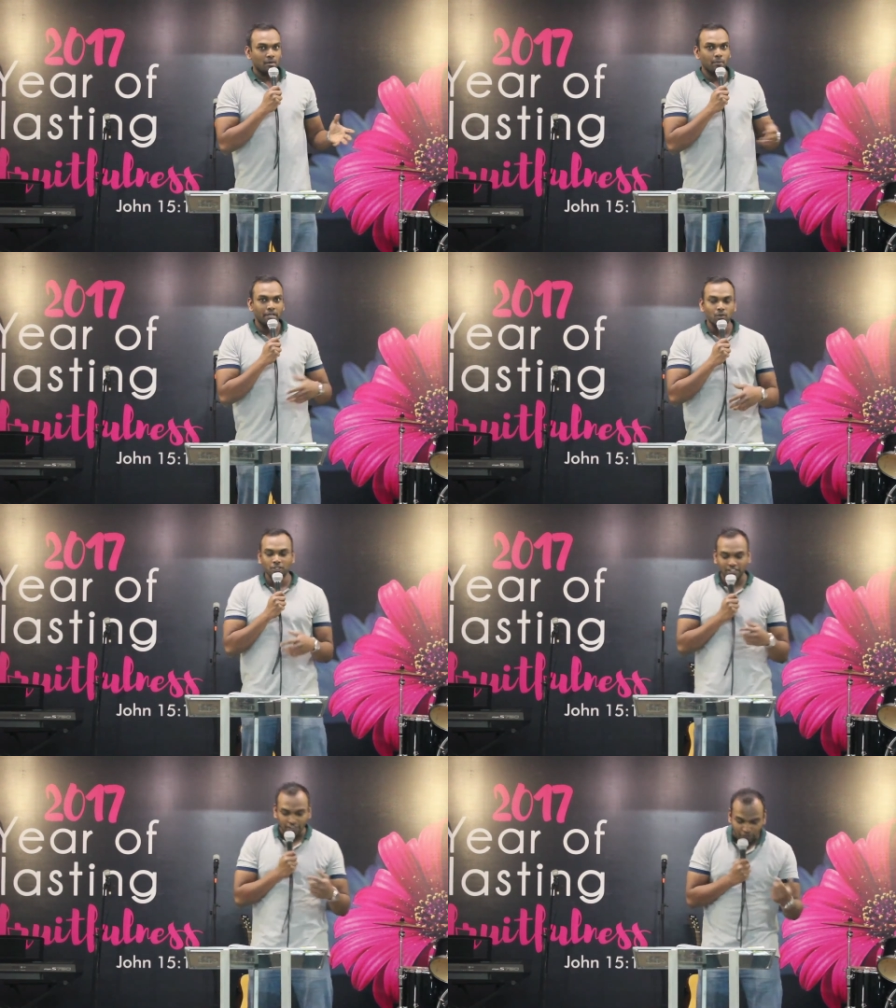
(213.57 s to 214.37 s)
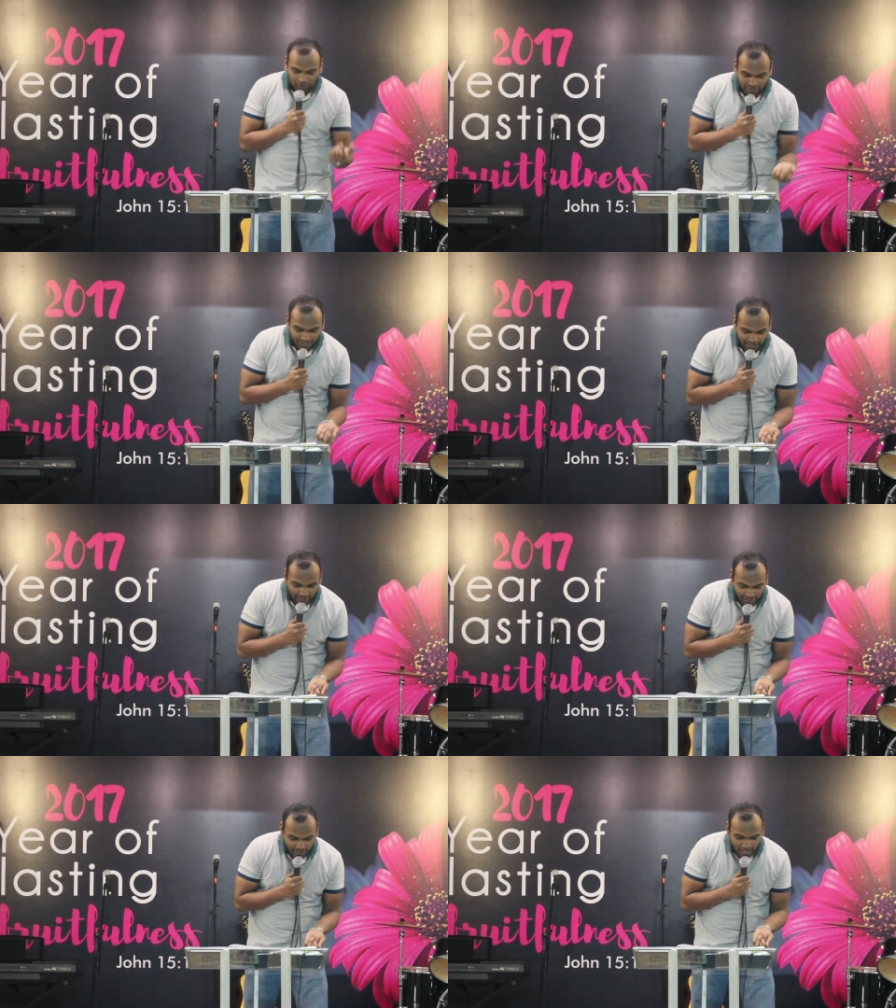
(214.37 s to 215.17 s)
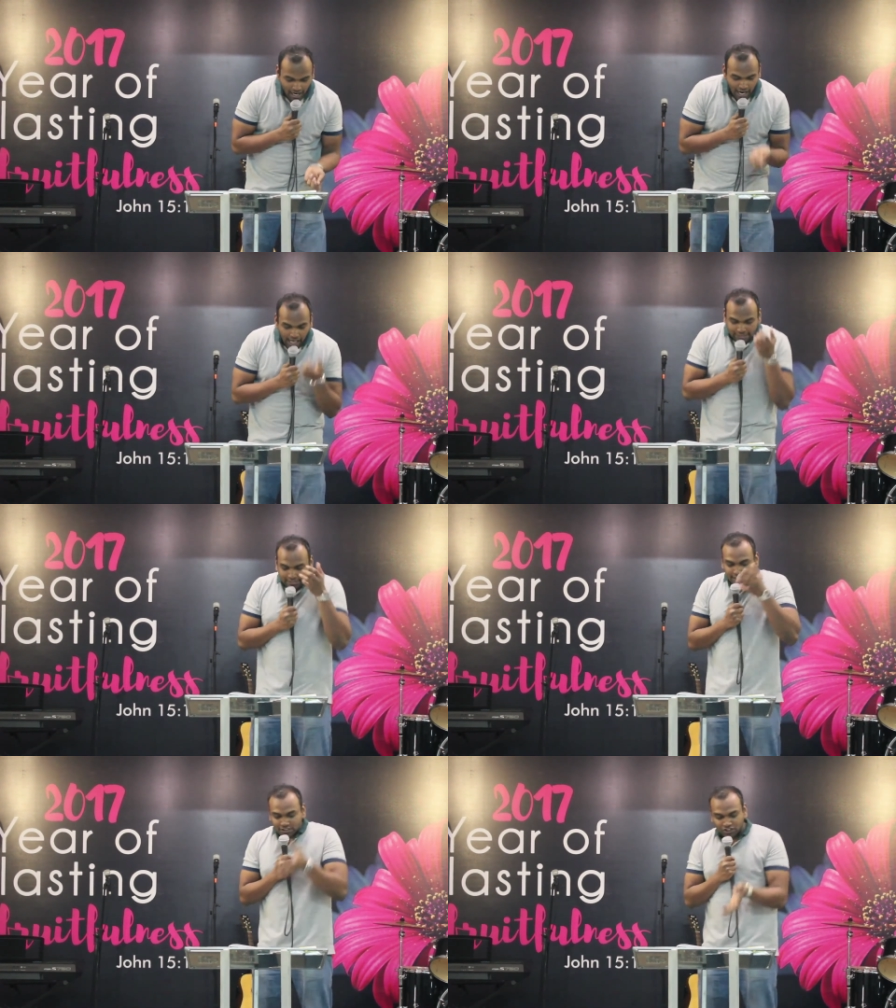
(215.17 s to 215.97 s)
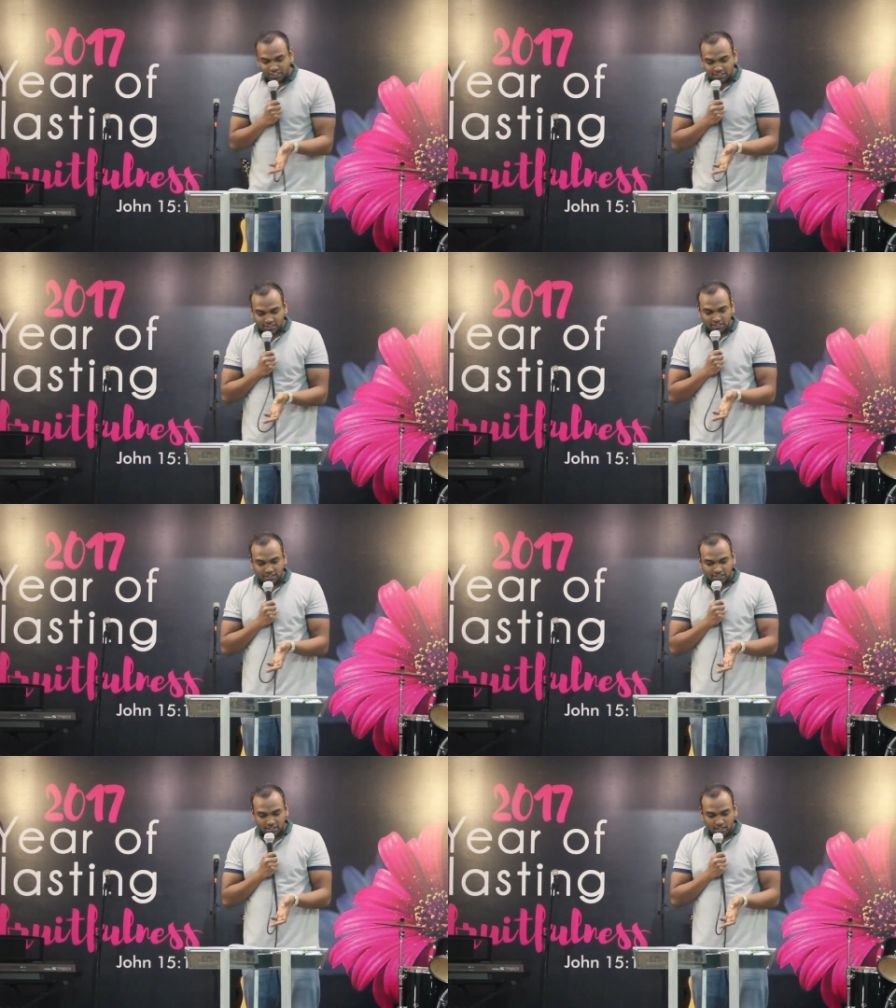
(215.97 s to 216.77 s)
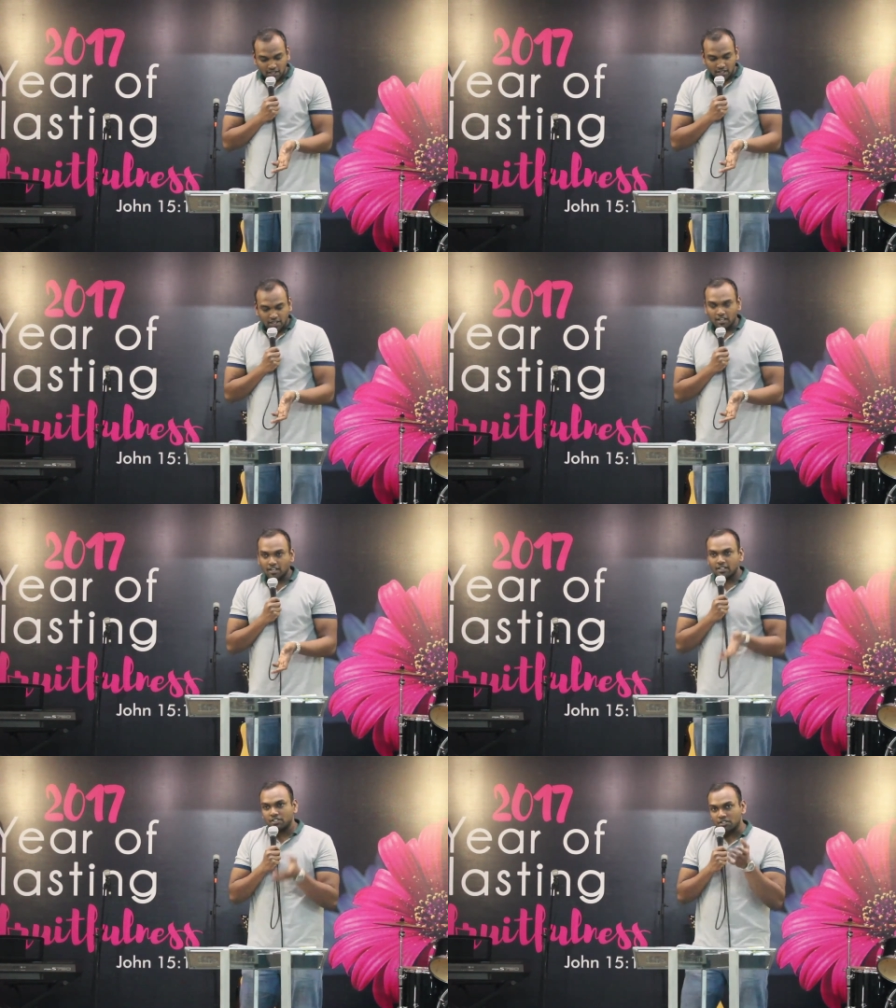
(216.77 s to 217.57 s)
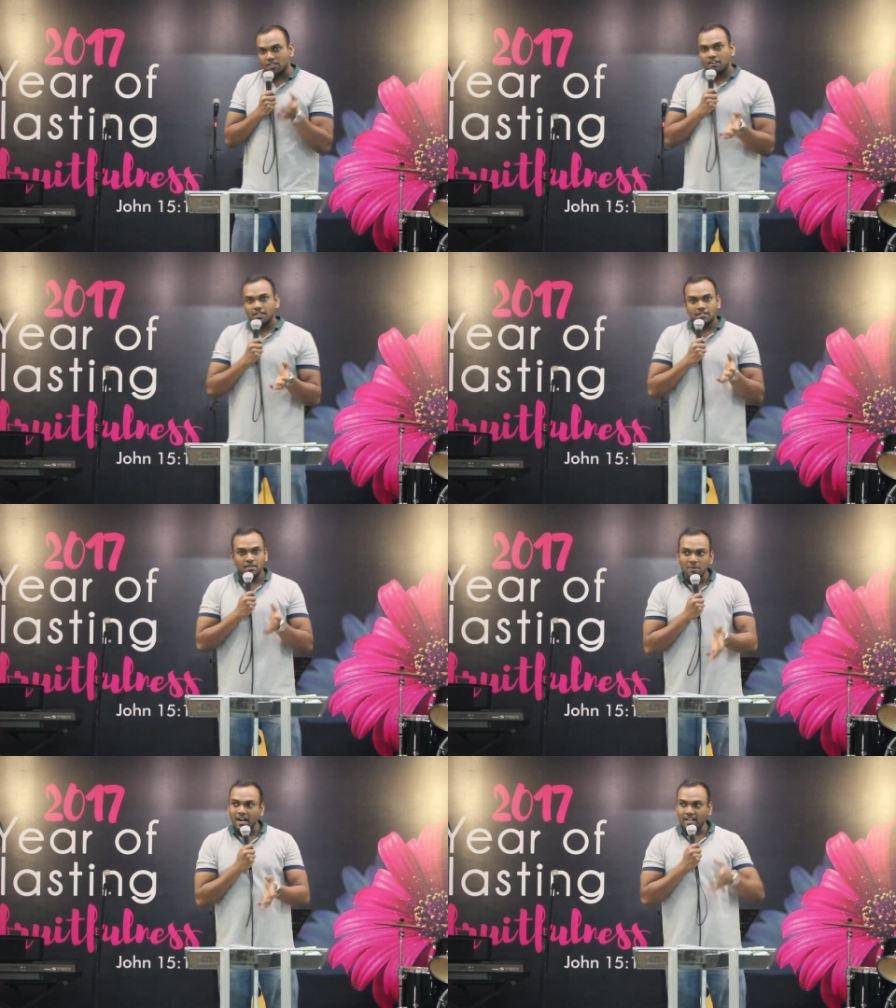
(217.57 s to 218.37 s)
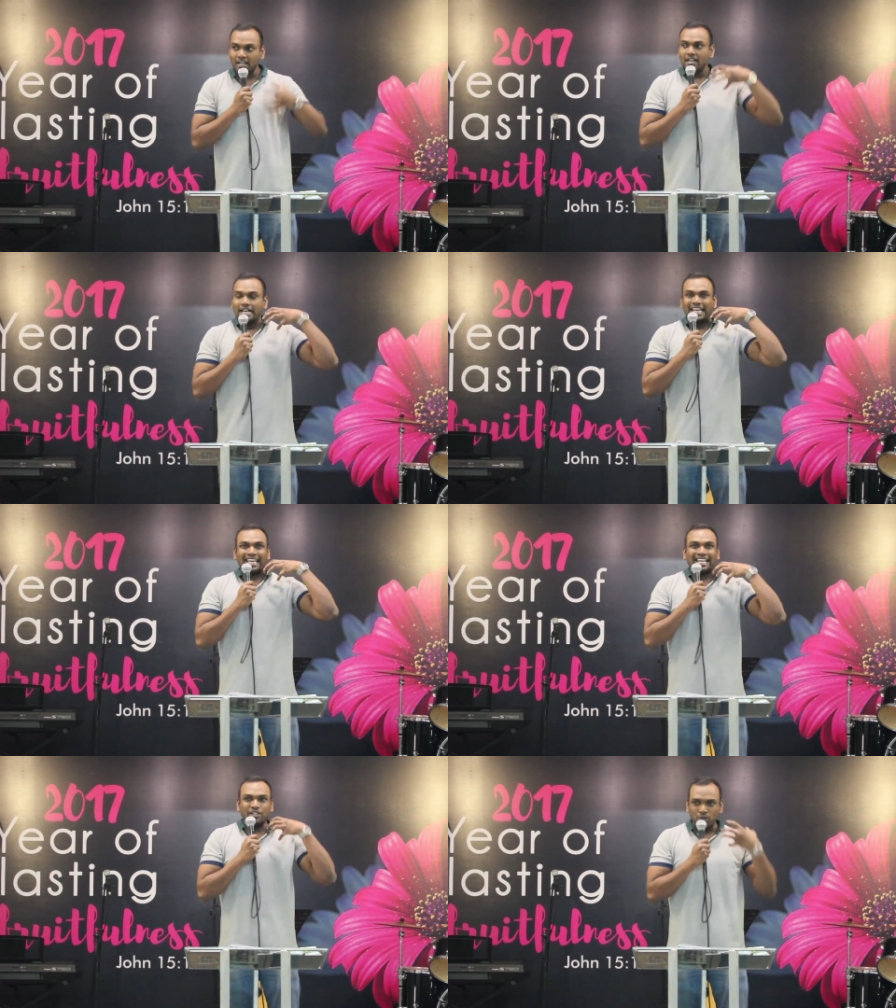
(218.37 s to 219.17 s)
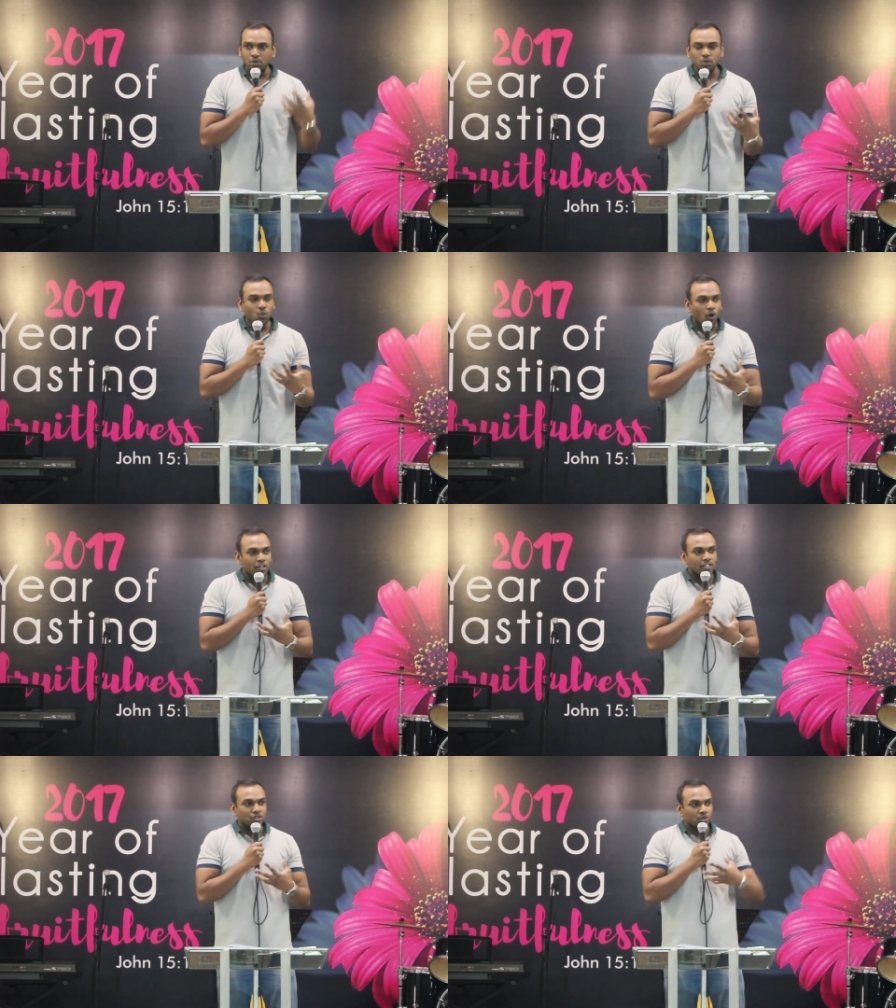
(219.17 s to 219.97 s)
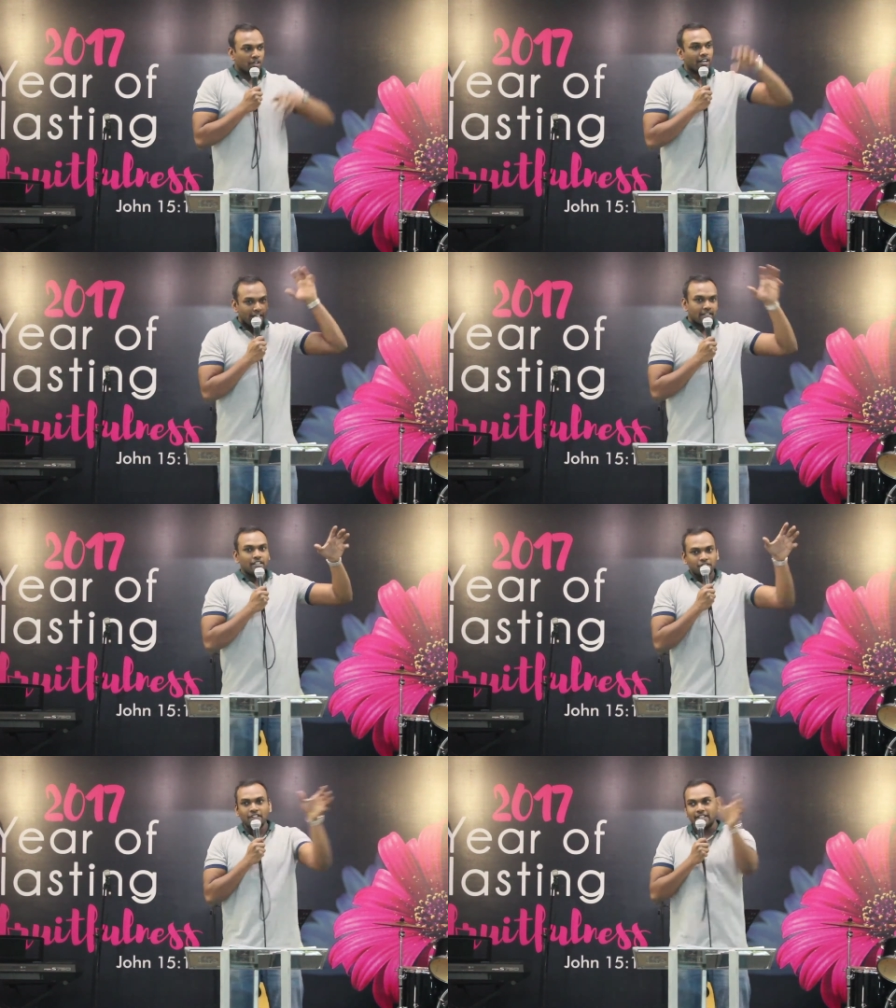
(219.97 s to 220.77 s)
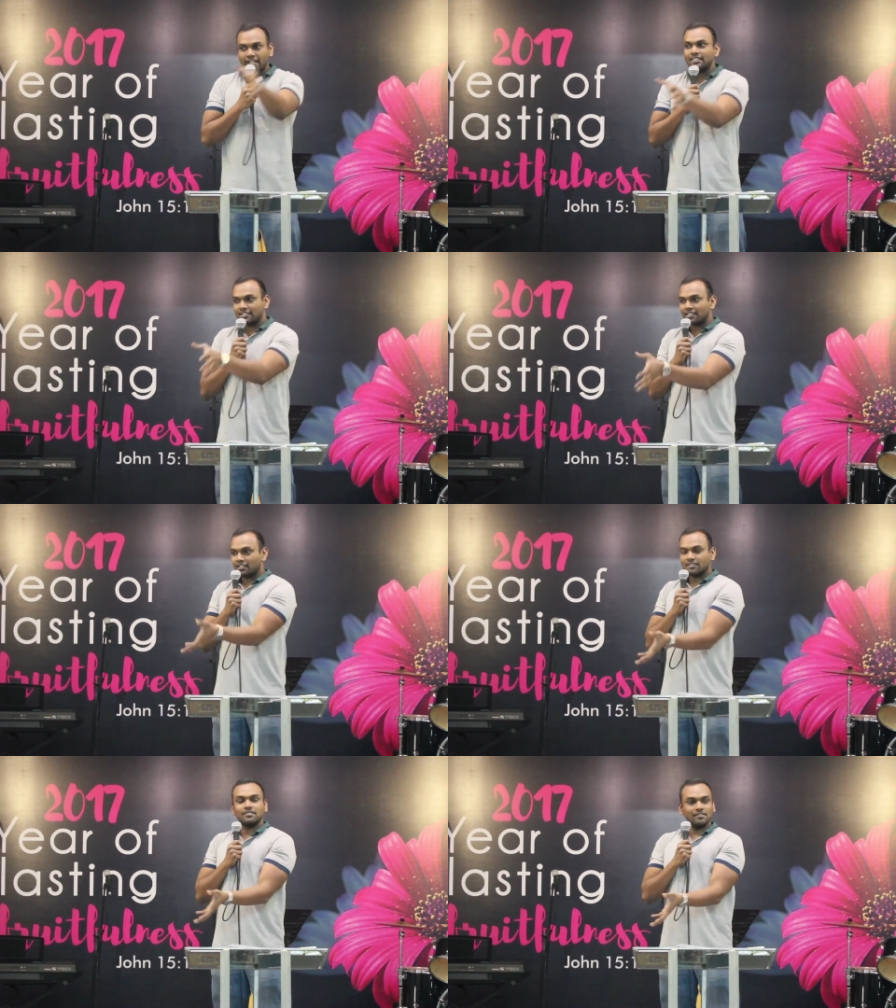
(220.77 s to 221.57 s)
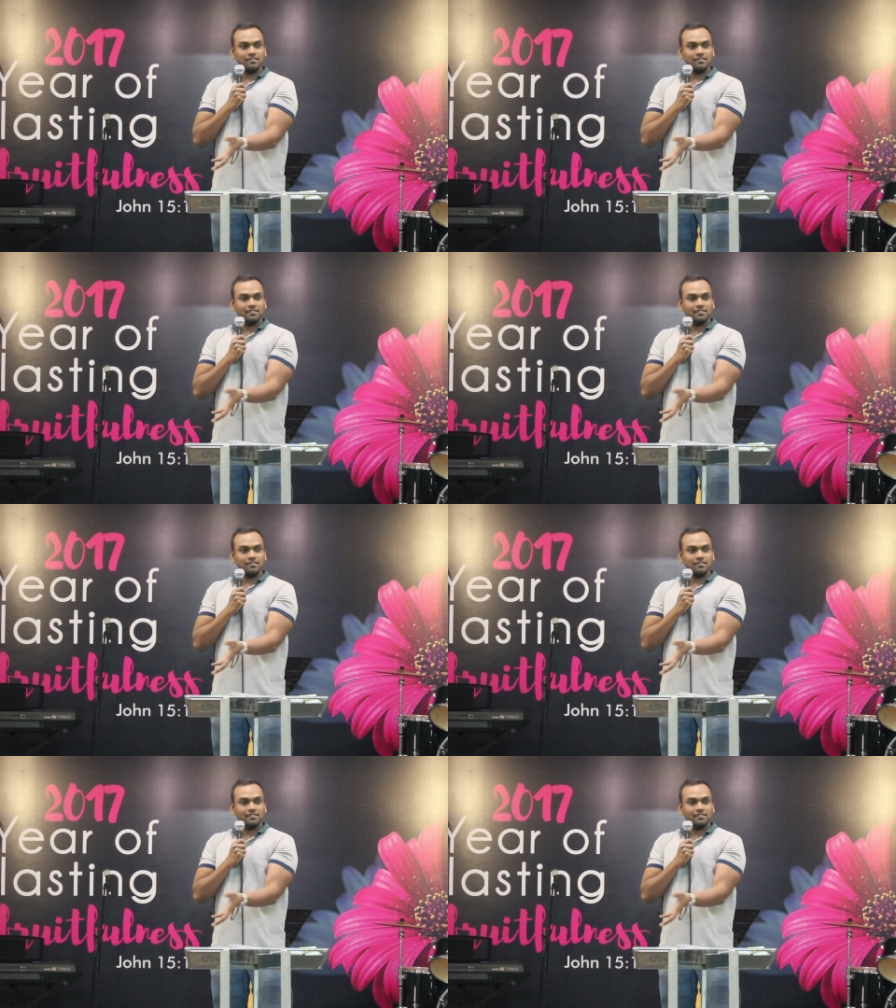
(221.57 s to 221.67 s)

Peter was confused and he asked Jesus, uh, you know, Rabbi, do you want us to create different tents here?